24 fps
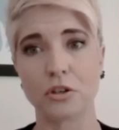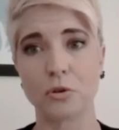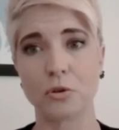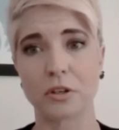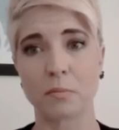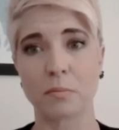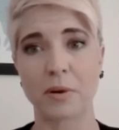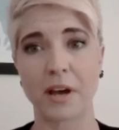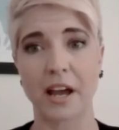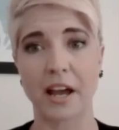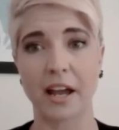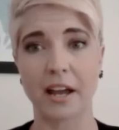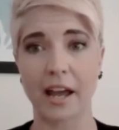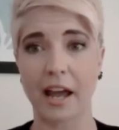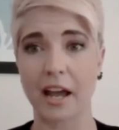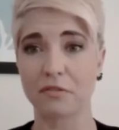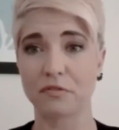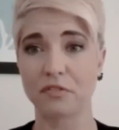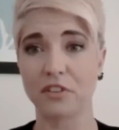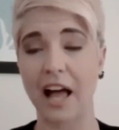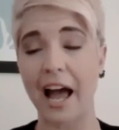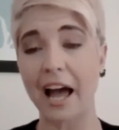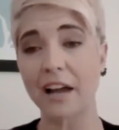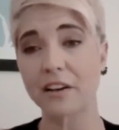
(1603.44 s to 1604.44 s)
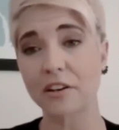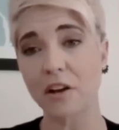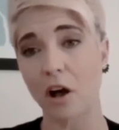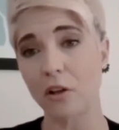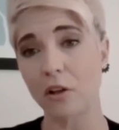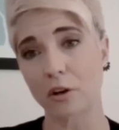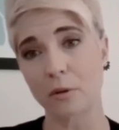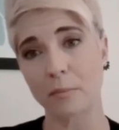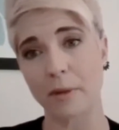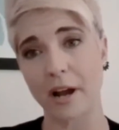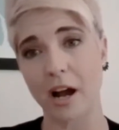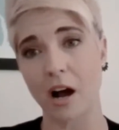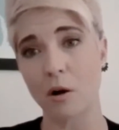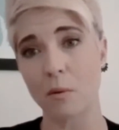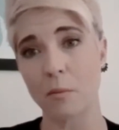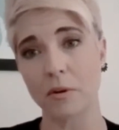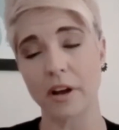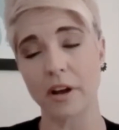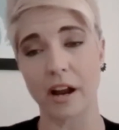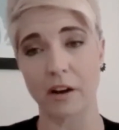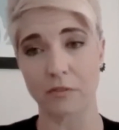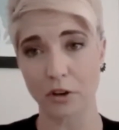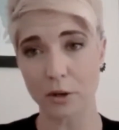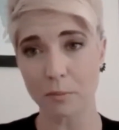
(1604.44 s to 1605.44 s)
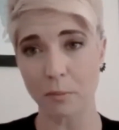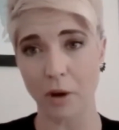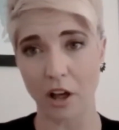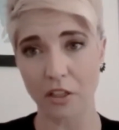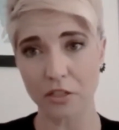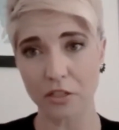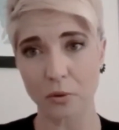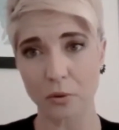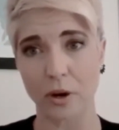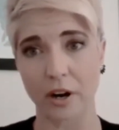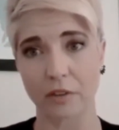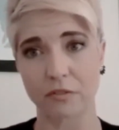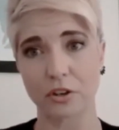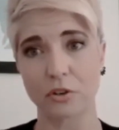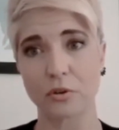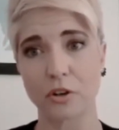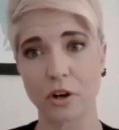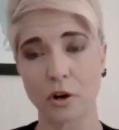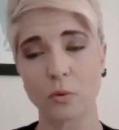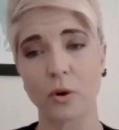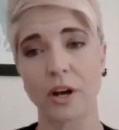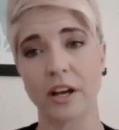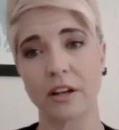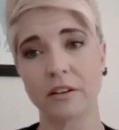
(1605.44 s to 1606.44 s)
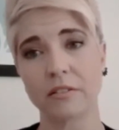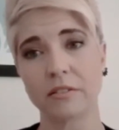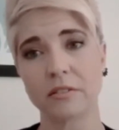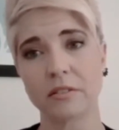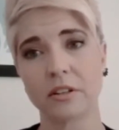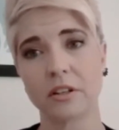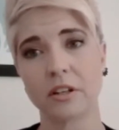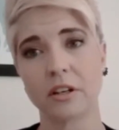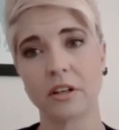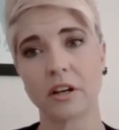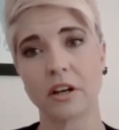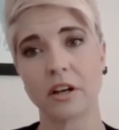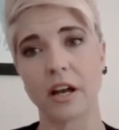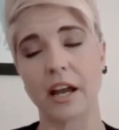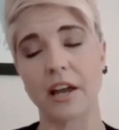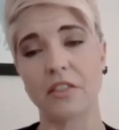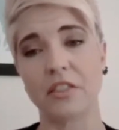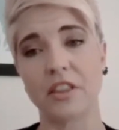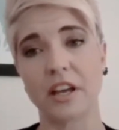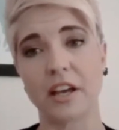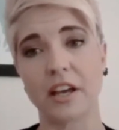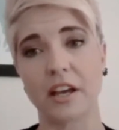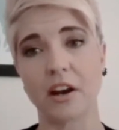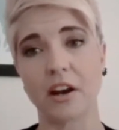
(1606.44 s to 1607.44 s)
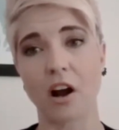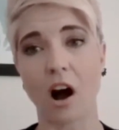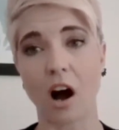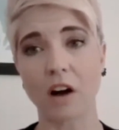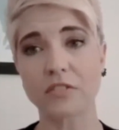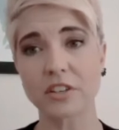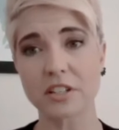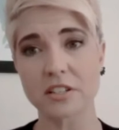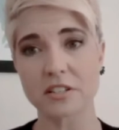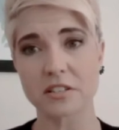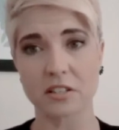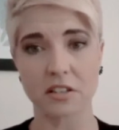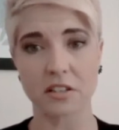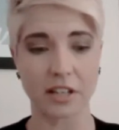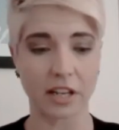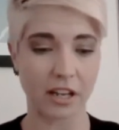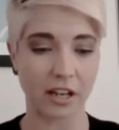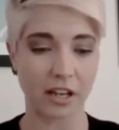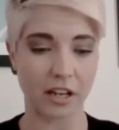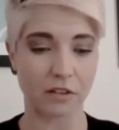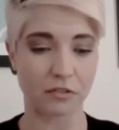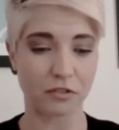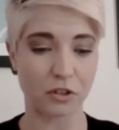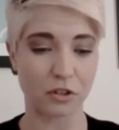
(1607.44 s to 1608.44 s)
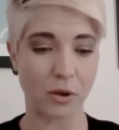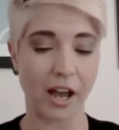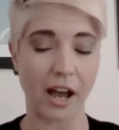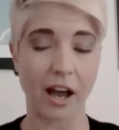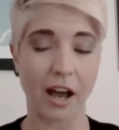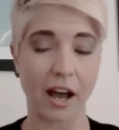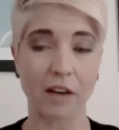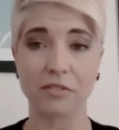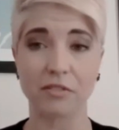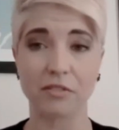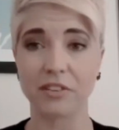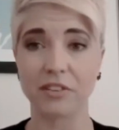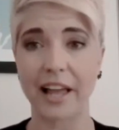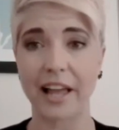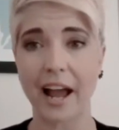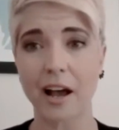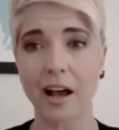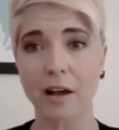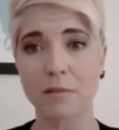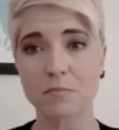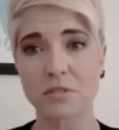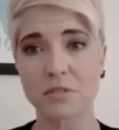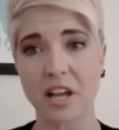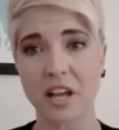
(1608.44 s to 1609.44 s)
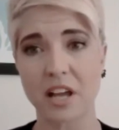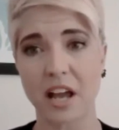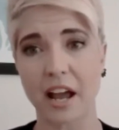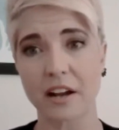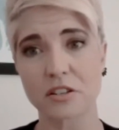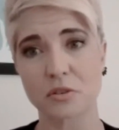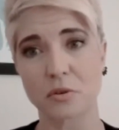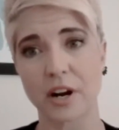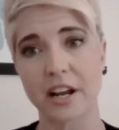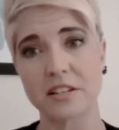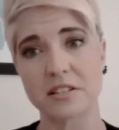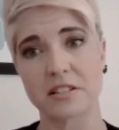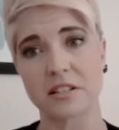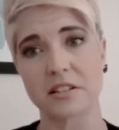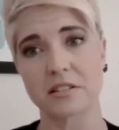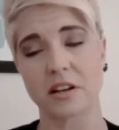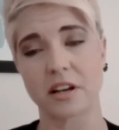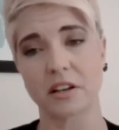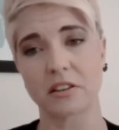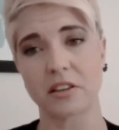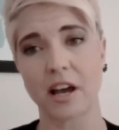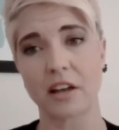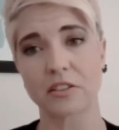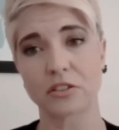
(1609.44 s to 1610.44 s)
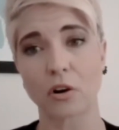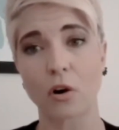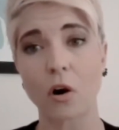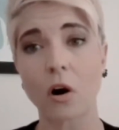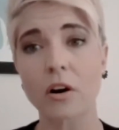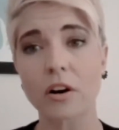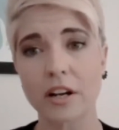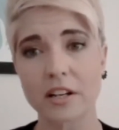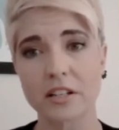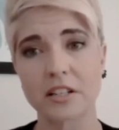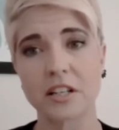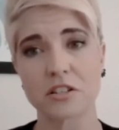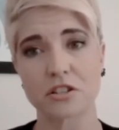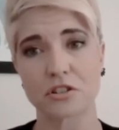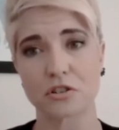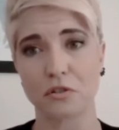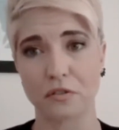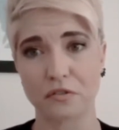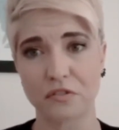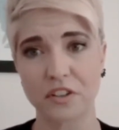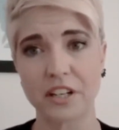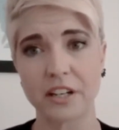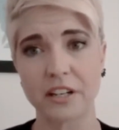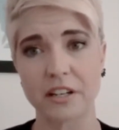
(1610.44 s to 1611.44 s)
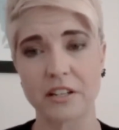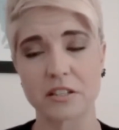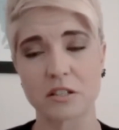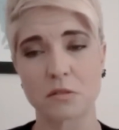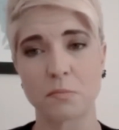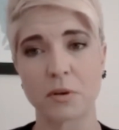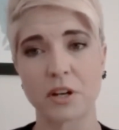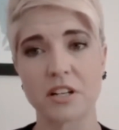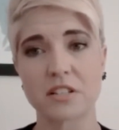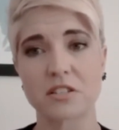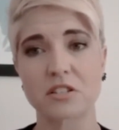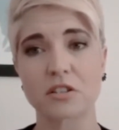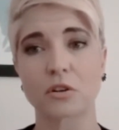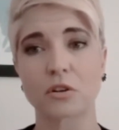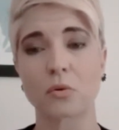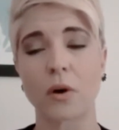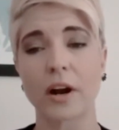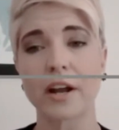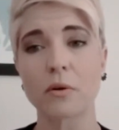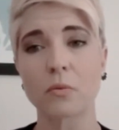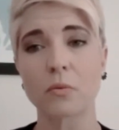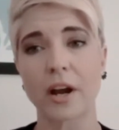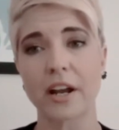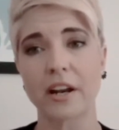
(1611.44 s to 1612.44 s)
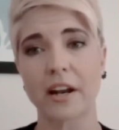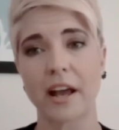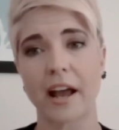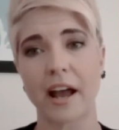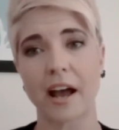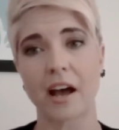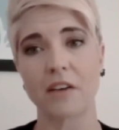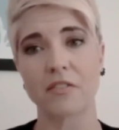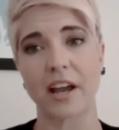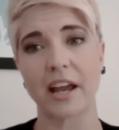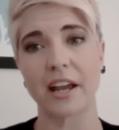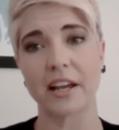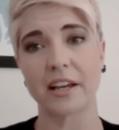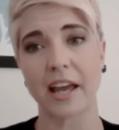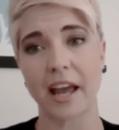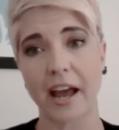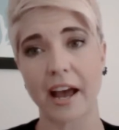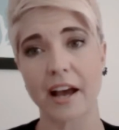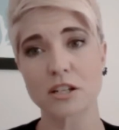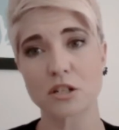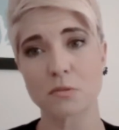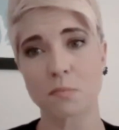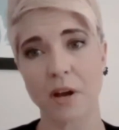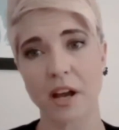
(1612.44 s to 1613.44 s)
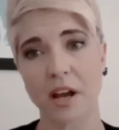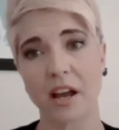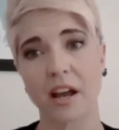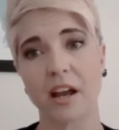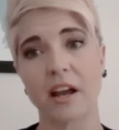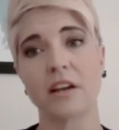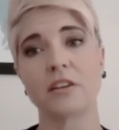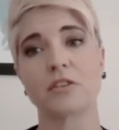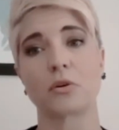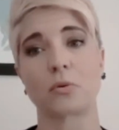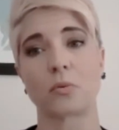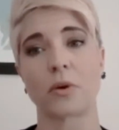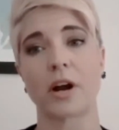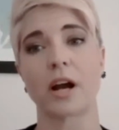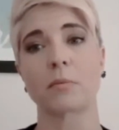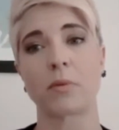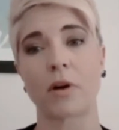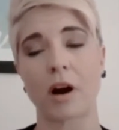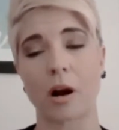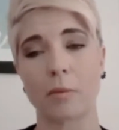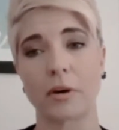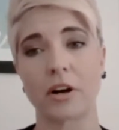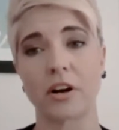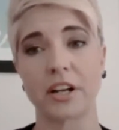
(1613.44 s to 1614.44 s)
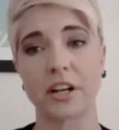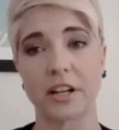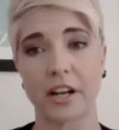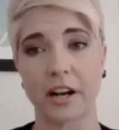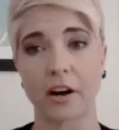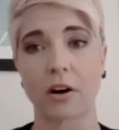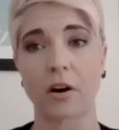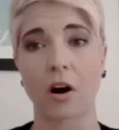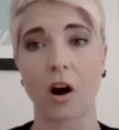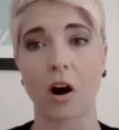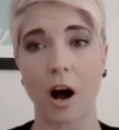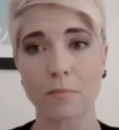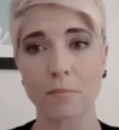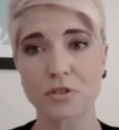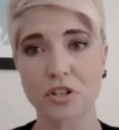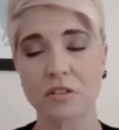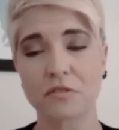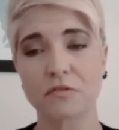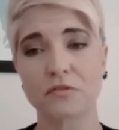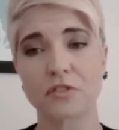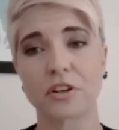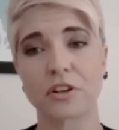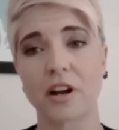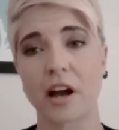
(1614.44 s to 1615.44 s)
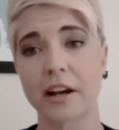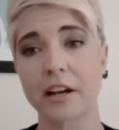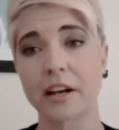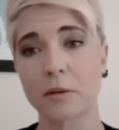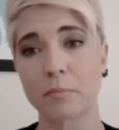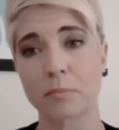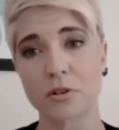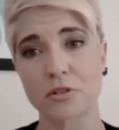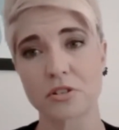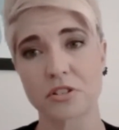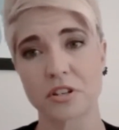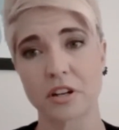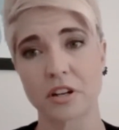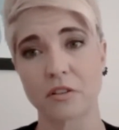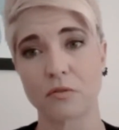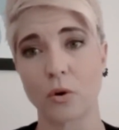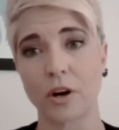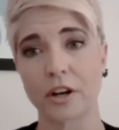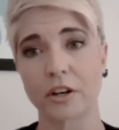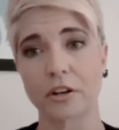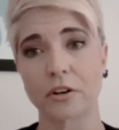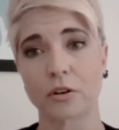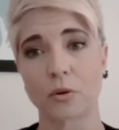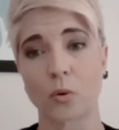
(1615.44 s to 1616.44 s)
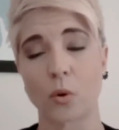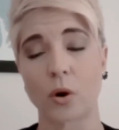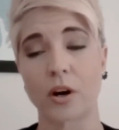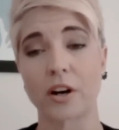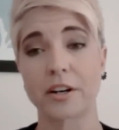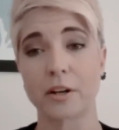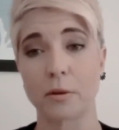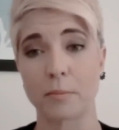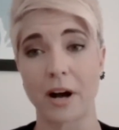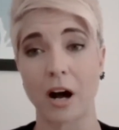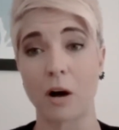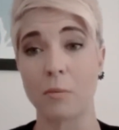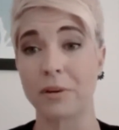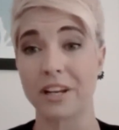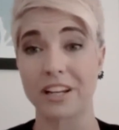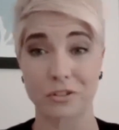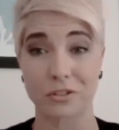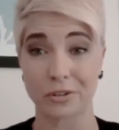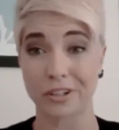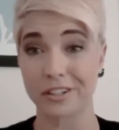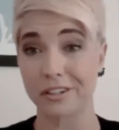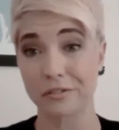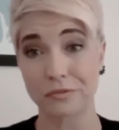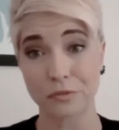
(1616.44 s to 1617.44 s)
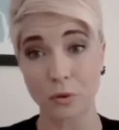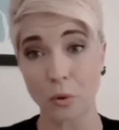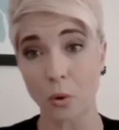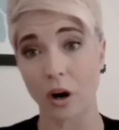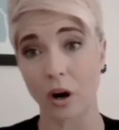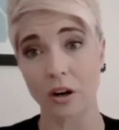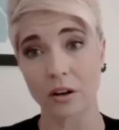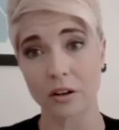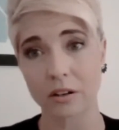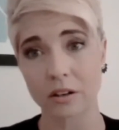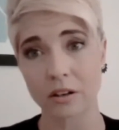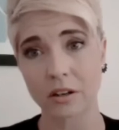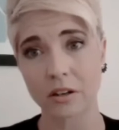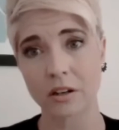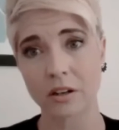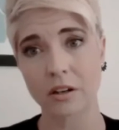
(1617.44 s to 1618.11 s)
You can pay a flat dollar amount every month whenever you go in. And then obviously, if you have labs, x-rays, things like that, there are additional fees, but it's a great way to have a cash pay direct primary care option for 90% of what you're worried about being treated for,